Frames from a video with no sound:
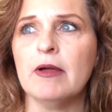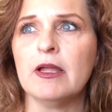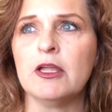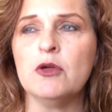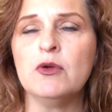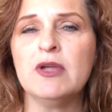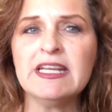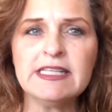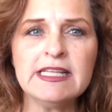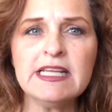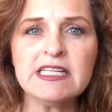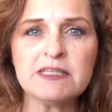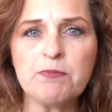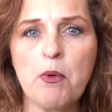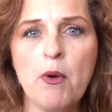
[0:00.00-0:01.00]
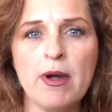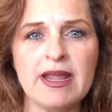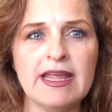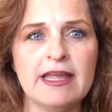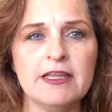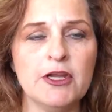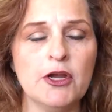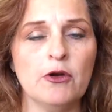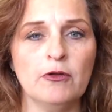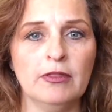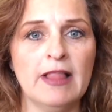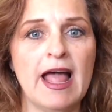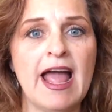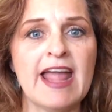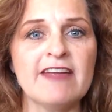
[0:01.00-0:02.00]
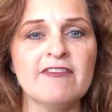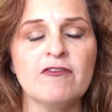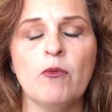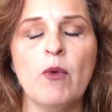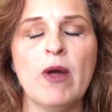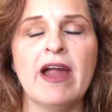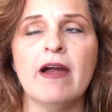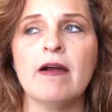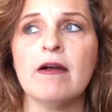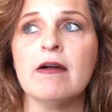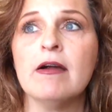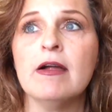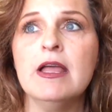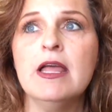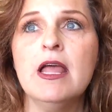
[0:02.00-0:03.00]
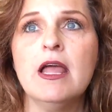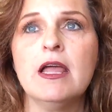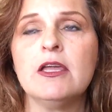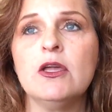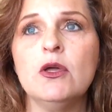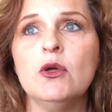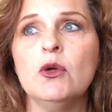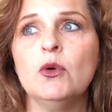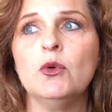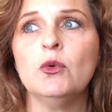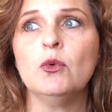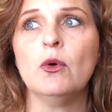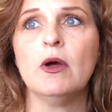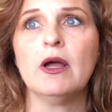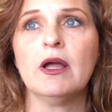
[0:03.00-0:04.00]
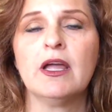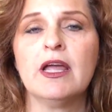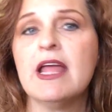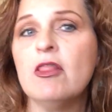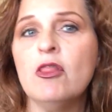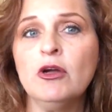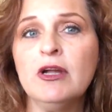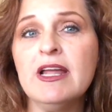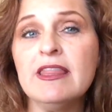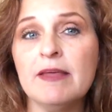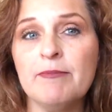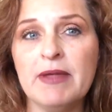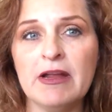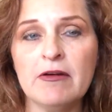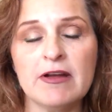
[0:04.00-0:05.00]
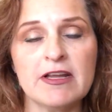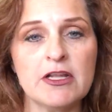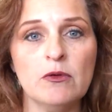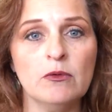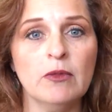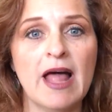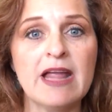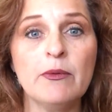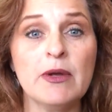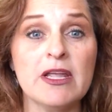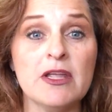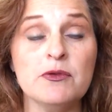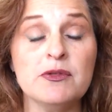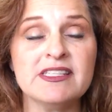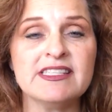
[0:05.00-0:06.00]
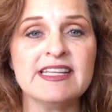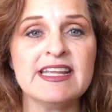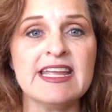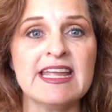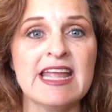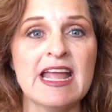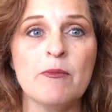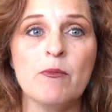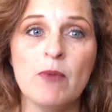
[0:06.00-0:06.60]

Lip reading: you get to this point in your life where you can look in the mirror and you like what you see. And